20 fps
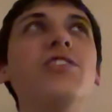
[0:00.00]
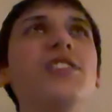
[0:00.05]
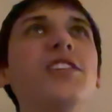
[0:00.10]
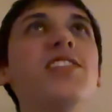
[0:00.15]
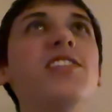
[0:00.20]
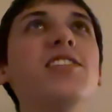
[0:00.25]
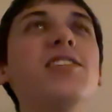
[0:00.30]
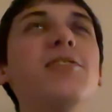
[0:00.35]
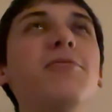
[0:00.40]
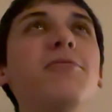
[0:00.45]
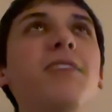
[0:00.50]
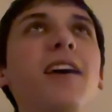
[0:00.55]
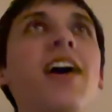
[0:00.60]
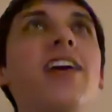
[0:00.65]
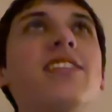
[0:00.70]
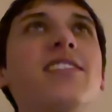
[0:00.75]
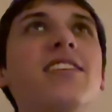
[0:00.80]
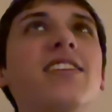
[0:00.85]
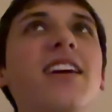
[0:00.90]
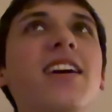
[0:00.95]
Just the
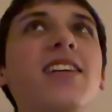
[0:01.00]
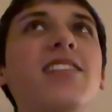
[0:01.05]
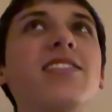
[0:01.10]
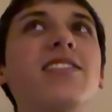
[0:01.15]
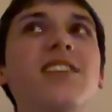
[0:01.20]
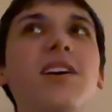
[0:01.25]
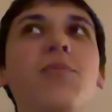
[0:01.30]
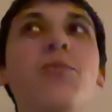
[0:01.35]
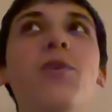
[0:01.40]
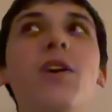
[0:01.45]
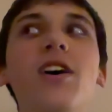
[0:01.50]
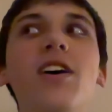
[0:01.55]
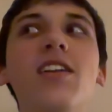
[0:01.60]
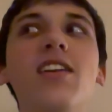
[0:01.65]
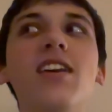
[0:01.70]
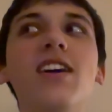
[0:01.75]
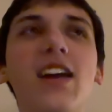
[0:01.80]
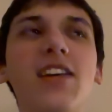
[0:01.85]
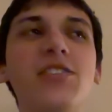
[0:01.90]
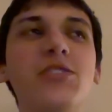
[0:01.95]
fact that
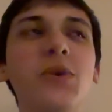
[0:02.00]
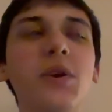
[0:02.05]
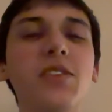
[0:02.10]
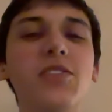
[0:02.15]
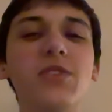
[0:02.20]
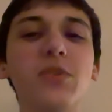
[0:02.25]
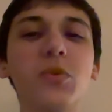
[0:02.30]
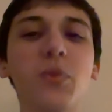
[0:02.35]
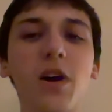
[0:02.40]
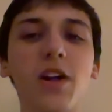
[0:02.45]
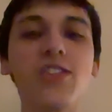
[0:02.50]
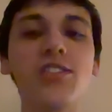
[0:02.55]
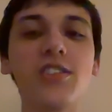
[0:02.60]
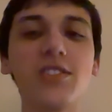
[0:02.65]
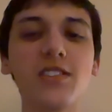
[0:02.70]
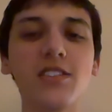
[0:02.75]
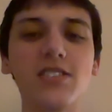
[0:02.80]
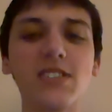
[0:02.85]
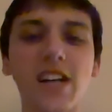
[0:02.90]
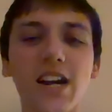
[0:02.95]
someone is going to watch
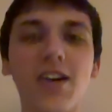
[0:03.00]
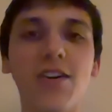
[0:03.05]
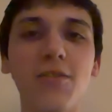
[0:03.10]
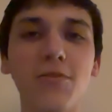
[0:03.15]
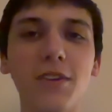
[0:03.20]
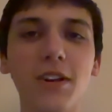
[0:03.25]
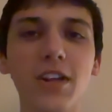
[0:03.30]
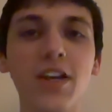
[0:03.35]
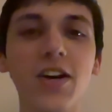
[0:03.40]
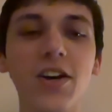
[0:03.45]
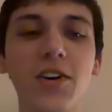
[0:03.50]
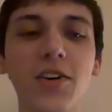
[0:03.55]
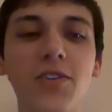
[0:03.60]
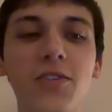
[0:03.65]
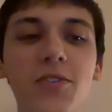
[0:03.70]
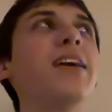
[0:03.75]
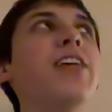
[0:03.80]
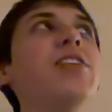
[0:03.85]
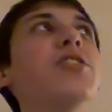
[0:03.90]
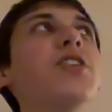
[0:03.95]
this entire
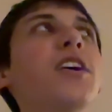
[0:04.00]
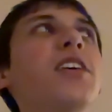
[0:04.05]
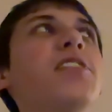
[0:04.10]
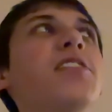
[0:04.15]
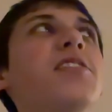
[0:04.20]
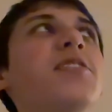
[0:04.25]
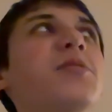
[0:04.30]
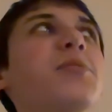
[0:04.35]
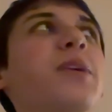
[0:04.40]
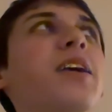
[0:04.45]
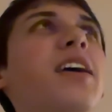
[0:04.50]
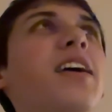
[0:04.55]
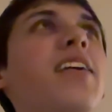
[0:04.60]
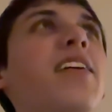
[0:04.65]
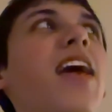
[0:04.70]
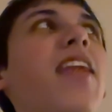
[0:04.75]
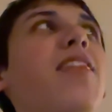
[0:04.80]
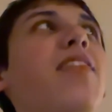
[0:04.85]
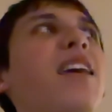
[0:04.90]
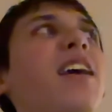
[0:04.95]
video is crazy to me.
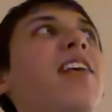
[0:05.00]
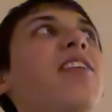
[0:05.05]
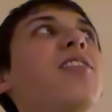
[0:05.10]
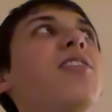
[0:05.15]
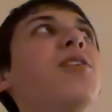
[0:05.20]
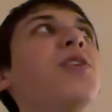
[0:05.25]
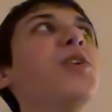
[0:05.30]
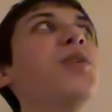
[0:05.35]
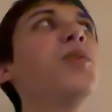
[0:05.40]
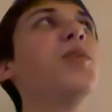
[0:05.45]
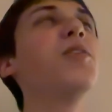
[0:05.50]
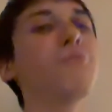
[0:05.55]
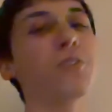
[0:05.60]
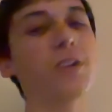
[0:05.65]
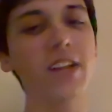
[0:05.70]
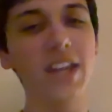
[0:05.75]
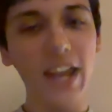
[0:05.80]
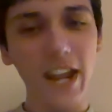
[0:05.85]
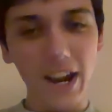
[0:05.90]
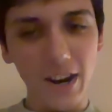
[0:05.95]
And thank you
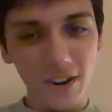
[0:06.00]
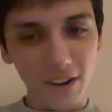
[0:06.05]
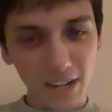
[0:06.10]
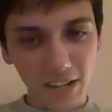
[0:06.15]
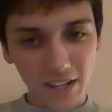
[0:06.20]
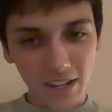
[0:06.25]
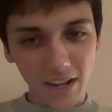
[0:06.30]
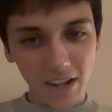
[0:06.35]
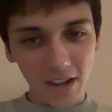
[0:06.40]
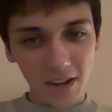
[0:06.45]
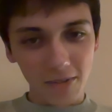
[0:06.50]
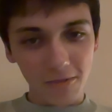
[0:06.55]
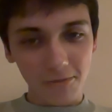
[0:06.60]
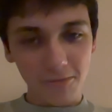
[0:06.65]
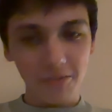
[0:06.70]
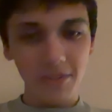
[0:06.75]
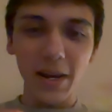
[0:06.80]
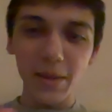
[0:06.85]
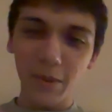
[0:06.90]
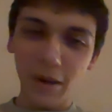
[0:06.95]
for caring
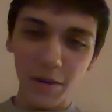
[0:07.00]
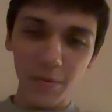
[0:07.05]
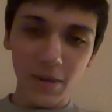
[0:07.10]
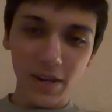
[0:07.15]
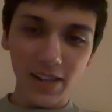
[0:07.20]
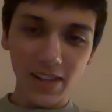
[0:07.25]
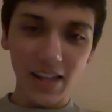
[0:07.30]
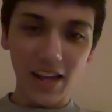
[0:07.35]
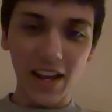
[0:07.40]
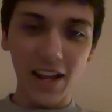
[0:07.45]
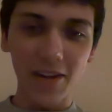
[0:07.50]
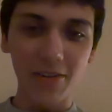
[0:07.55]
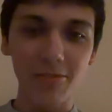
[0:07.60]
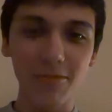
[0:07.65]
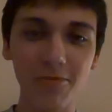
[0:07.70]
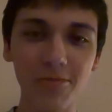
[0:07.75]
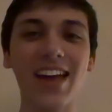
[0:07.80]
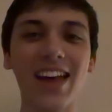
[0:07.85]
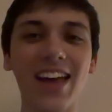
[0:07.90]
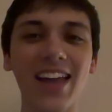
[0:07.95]
enough about my
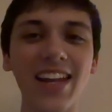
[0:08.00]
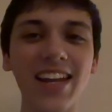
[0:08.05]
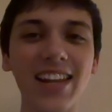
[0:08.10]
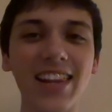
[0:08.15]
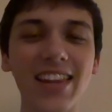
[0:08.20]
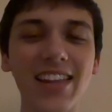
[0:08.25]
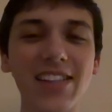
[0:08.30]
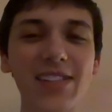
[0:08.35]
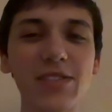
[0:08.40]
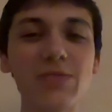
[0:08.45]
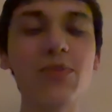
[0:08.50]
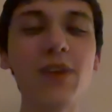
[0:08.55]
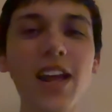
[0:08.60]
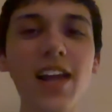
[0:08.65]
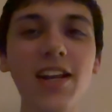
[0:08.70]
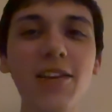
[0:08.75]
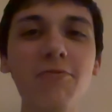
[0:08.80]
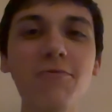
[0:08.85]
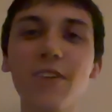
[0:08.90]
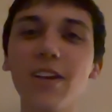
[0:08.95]
life and this
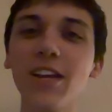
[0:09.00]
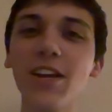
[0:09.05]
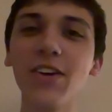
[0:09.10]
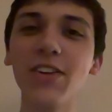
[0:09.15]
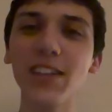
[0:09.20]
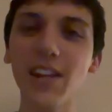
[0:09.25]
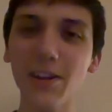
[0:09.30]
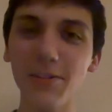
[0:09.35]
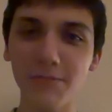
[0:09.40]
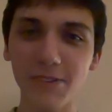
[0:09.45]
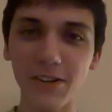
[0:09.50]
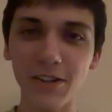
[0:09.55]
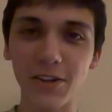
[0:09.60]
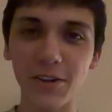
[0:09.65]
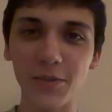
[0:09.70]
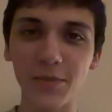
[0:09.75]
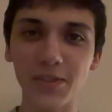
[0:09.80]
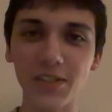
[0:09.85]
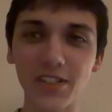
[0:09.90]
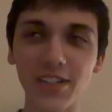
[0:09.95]
random video that I
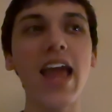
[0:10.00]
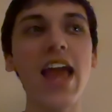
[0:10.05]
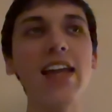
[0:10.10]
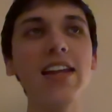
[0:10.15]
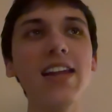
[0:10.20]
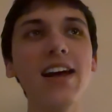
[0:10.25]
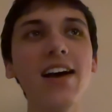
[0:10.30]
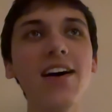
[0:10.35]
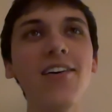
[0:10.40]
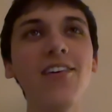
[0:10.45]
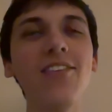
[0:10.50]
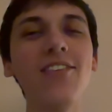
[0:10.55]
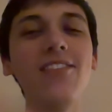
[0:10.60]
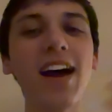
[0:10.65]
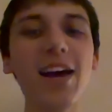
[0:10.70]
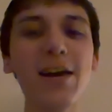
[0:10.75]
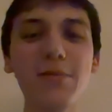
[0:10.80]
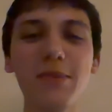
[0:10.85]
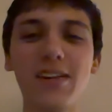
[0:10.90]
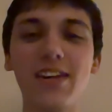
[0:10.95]
filmed, and now
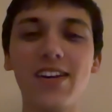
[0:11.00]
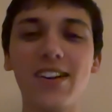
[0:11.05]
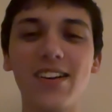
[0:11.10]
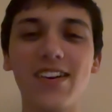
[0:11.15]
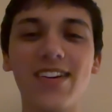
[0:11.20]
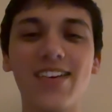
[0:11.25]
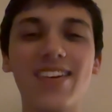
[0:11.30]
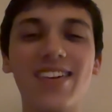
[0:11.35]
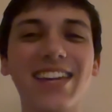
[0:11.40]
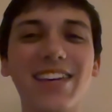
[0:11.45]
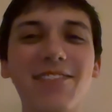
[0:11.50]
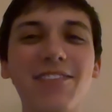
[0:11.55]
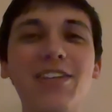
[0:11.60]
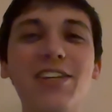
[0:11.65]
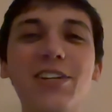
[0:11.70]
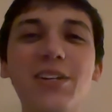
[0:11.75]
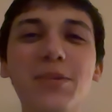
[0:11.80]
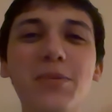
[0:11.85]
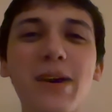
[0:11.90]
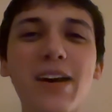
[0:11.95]
I'm here
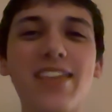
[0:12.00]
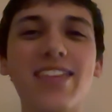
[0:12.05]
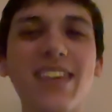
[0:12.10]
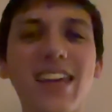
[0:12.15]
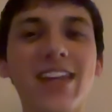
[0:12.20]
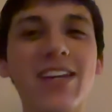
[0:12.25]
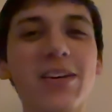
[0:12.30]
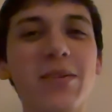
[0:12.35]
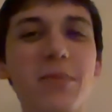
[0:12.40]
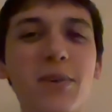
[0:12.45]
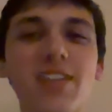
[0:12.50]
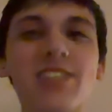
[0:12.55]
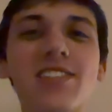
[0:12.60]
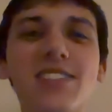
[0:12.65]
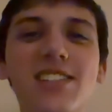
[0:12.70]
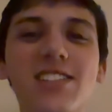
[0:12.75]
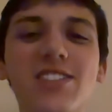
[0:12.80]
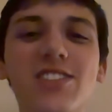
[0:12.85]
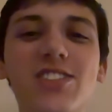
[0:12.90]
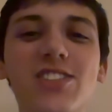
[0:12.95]
giving you my thank you
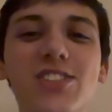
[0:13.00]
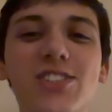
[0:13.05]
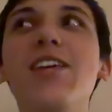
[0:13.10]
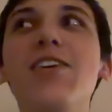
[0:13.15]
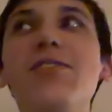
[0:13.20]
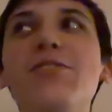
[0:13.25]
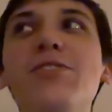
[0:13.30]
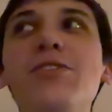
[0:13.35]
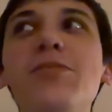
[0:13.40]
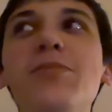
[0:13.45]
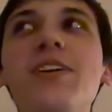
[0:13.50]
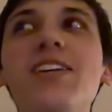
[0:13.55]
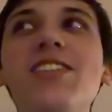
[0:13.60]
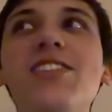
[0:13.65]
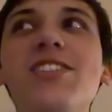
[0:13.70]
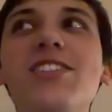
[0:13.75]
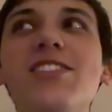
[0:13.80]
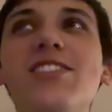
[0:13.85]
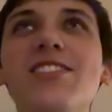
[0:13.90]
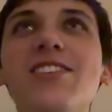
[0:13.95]
message. YouTube is
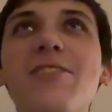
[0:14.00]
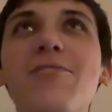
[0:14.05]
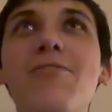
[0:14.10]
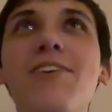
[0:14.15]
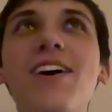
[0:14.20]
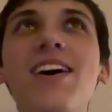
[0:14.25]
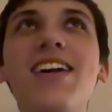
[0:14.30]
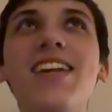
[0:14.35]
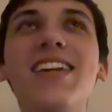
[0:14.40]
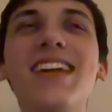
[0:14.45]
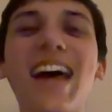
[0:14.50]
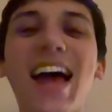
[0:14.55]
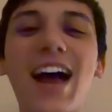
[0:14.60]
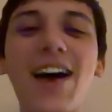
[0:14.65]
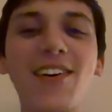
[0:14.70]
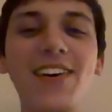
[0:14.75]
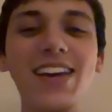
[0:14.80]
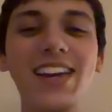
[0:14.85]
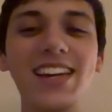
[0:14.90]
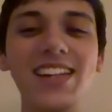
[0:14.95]
just so fun,
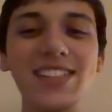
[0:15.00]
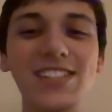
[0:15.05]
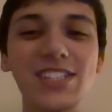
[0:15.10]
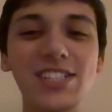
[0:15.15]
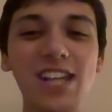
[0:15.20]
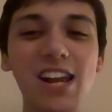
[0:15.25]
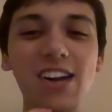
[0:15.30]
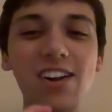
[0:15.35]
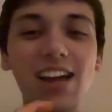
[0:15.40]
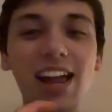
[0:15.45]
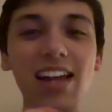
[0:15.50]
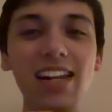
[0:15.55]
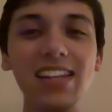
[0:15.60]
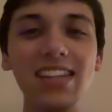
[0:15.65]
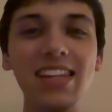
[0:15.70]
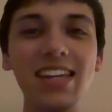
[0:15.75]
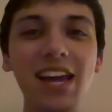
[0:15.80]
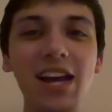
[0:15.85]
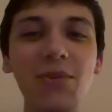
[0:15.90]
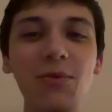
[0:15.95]
how I can share
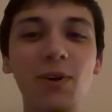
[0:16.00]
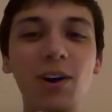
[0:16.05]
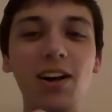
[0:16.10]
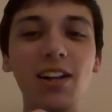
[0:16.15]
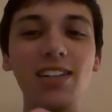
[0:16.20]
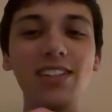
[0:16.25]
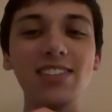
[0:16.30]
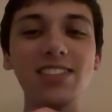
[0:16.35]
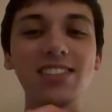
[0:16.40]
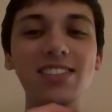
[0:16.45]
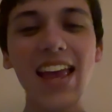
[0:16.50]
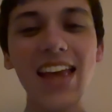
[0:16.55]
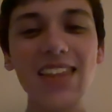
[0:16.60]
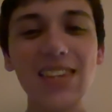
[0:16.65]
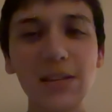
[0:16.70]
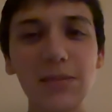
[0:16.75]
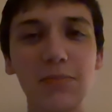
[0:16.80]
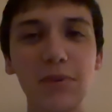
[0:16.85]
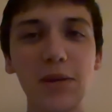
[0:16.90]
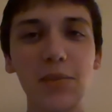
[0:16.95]
anything I want and
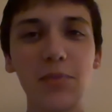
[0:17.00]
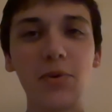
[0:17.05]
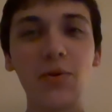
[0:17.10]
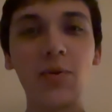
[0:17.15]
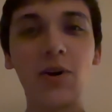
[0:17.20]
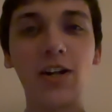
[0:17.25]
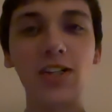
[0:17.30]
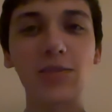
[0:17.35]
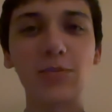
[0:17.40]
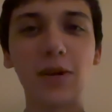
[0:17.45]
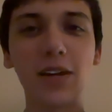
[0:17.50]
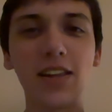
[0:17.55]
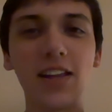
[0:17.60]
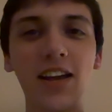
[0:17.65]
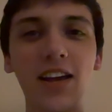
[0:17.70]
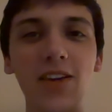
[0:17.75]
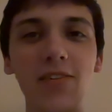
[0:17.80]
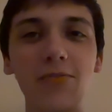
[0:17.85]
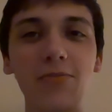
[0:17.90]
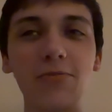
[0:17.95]
then people watch my
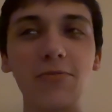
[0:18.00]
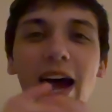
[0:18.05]
life.